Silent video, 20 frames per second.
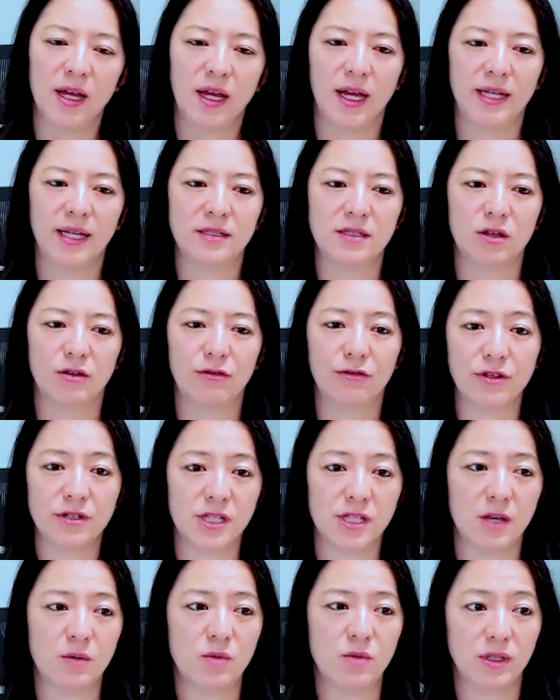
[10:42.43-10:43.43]
And so if you're
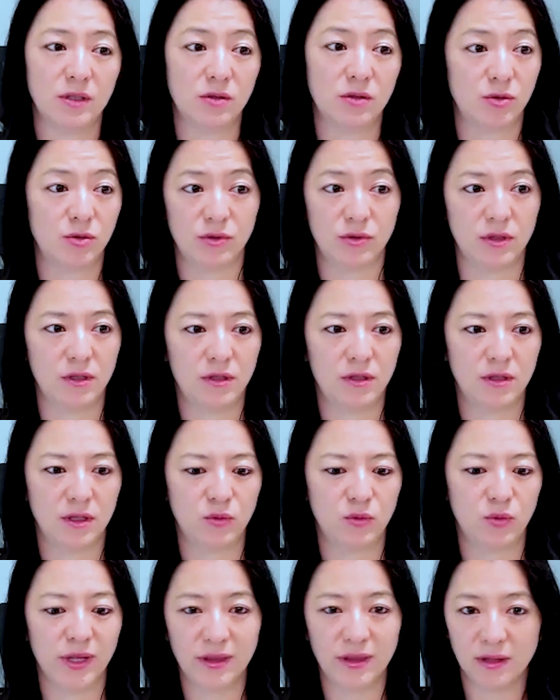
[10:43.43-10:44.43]
someone who's really
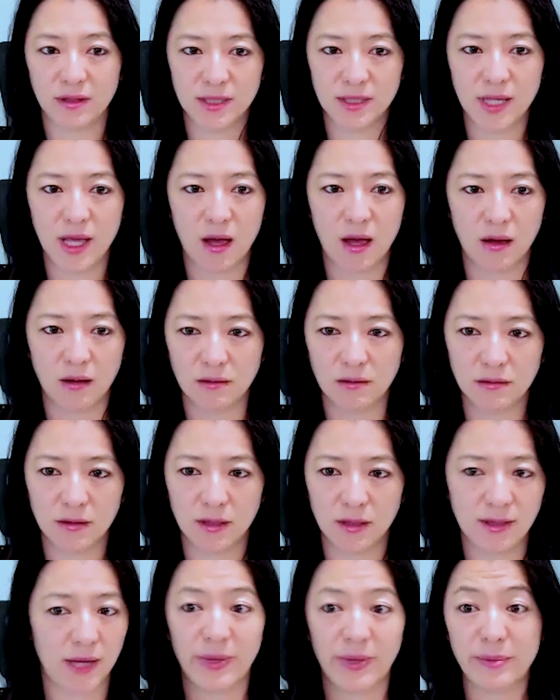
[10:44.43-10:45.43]
good with Excel,
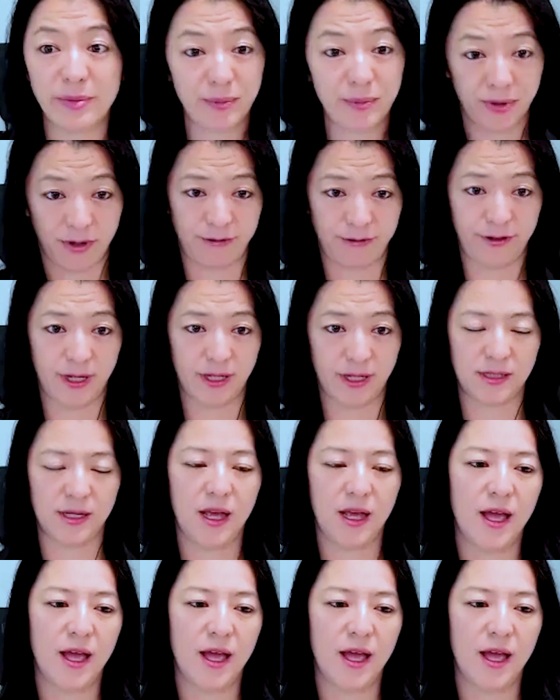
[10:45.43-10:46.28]
then that might be perfect.